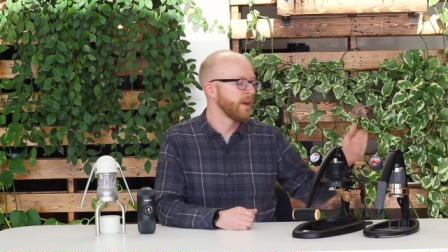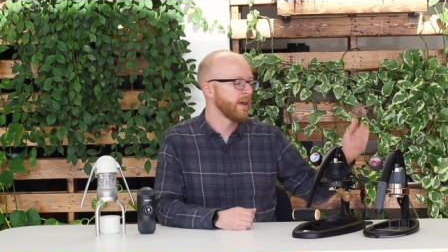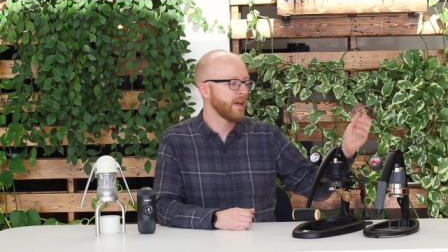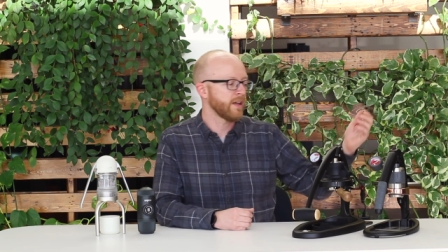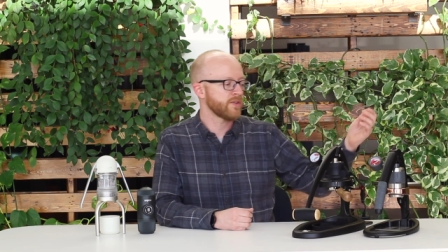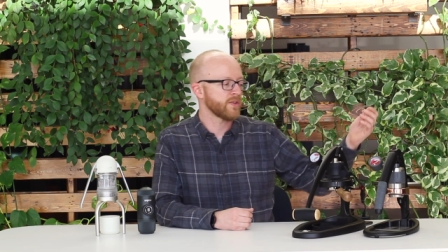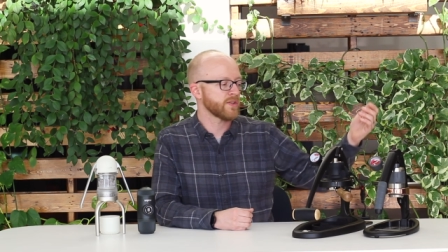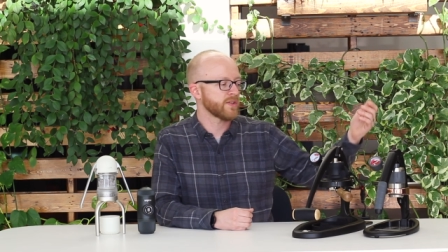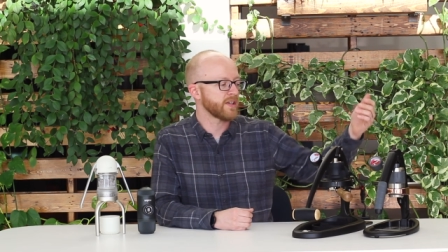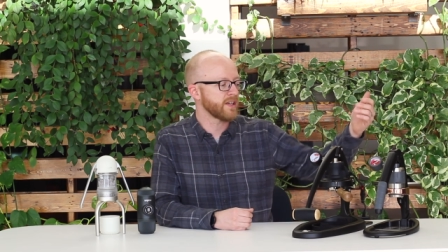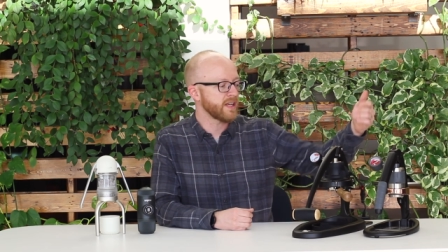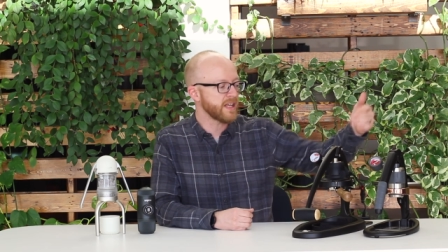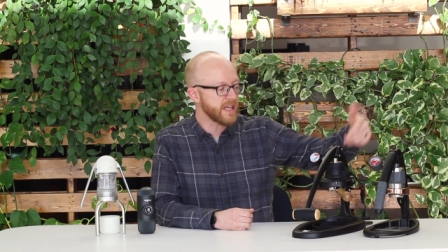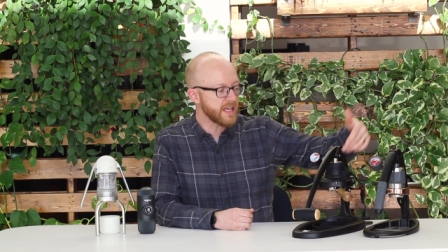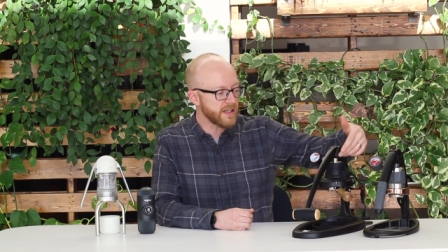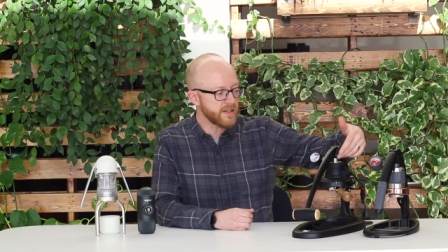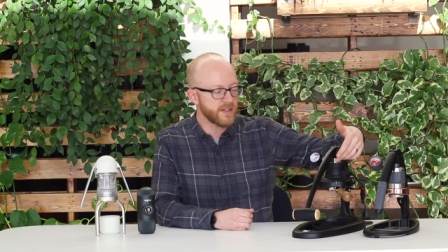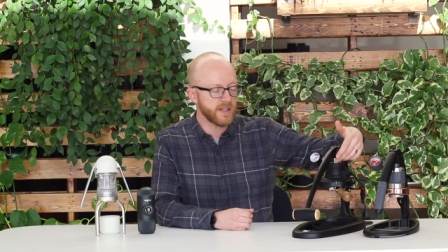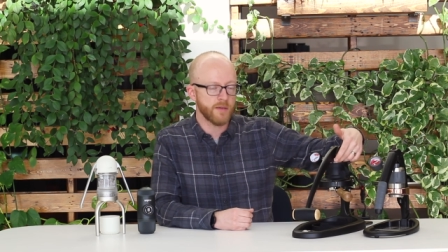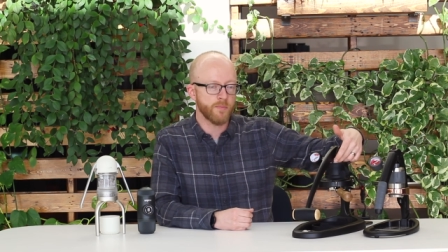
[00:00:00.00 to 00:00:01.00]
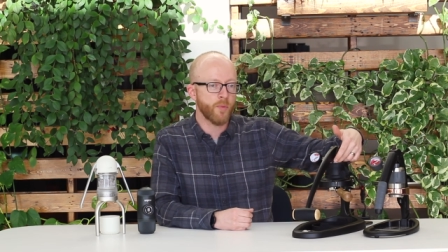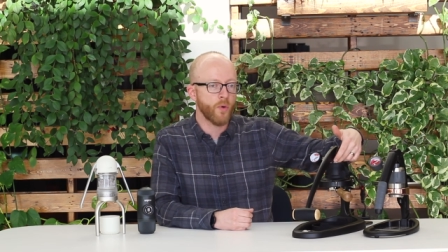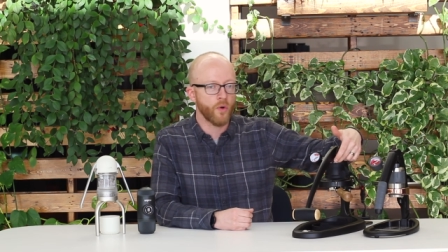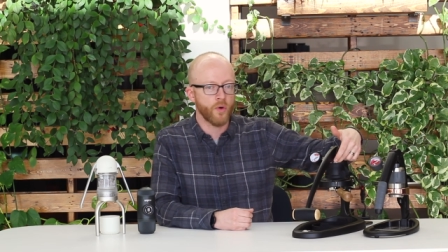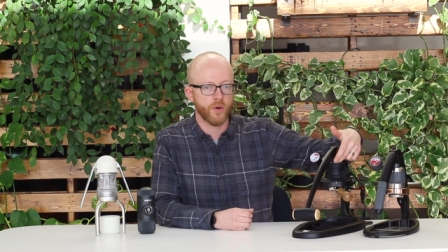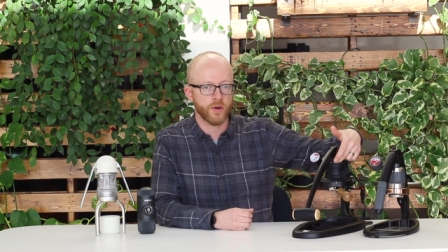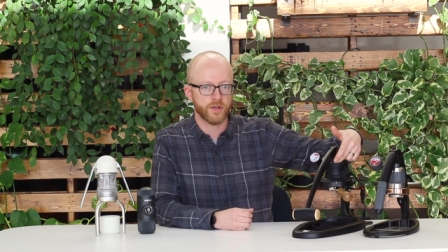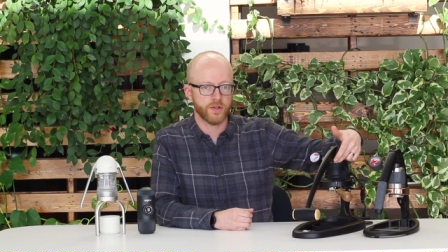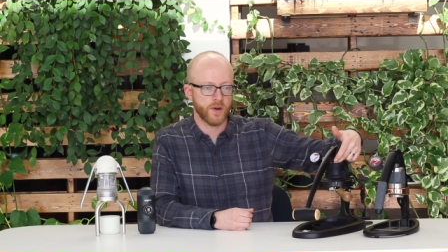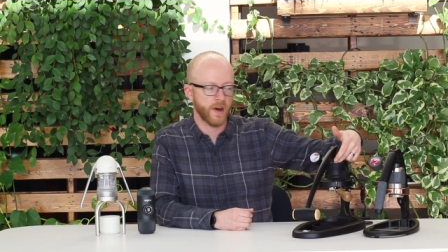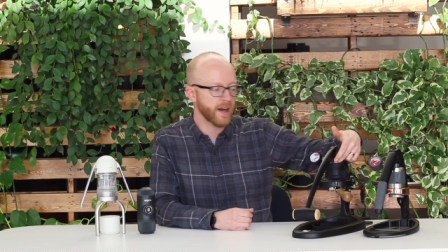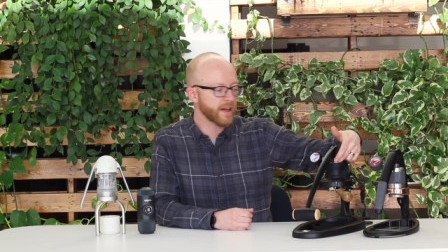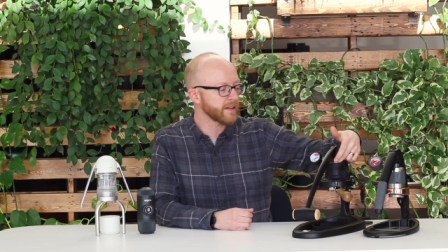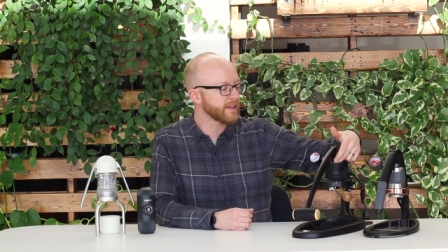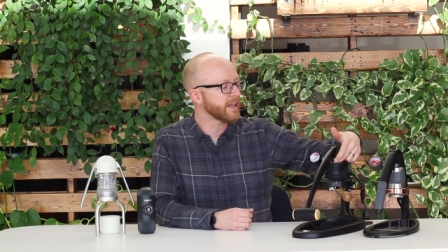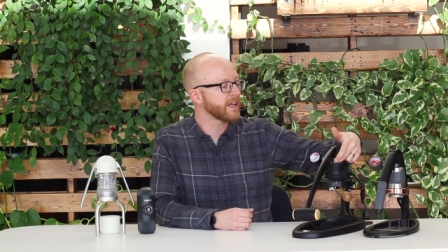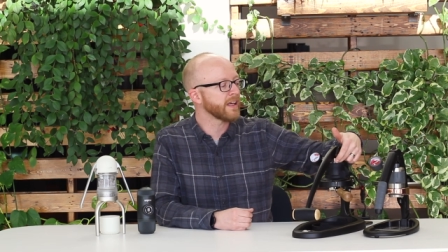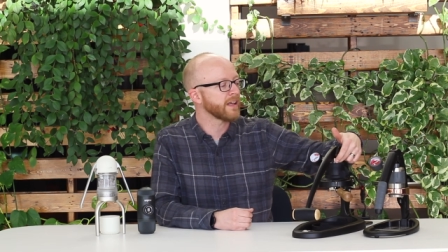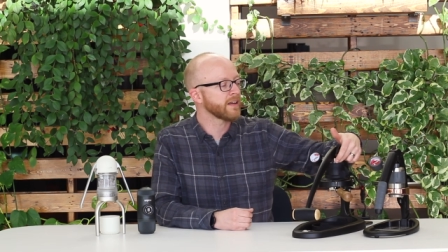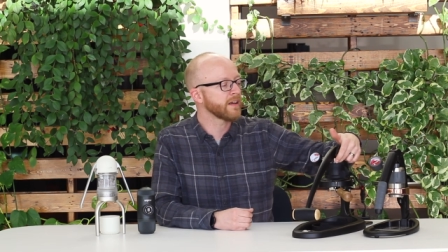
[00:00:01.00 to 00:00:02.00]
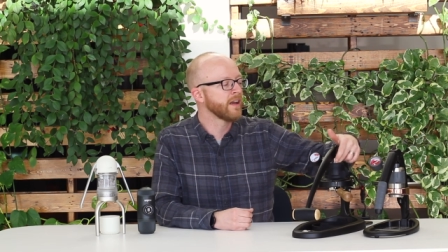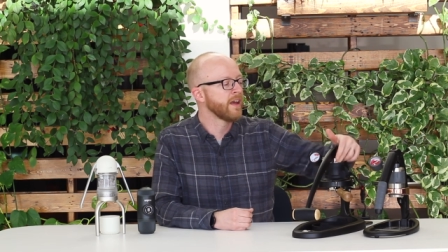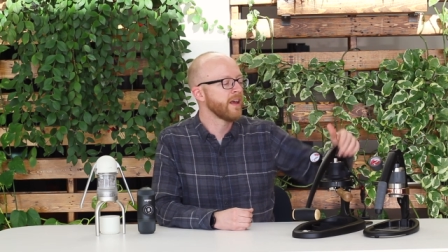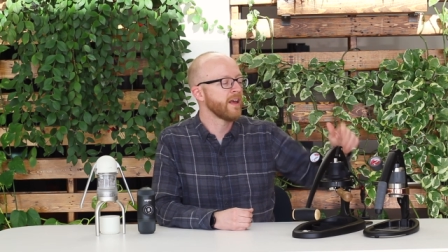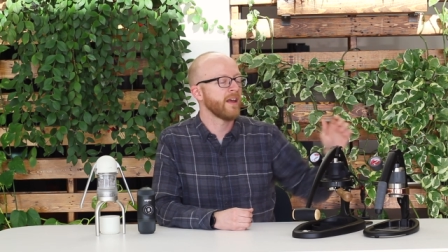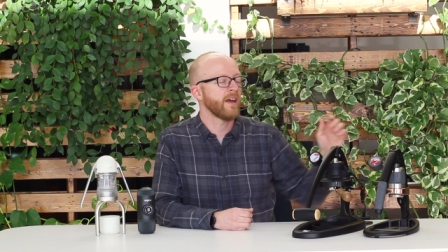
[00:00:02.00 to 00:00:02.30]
It's just an easy pour directly in.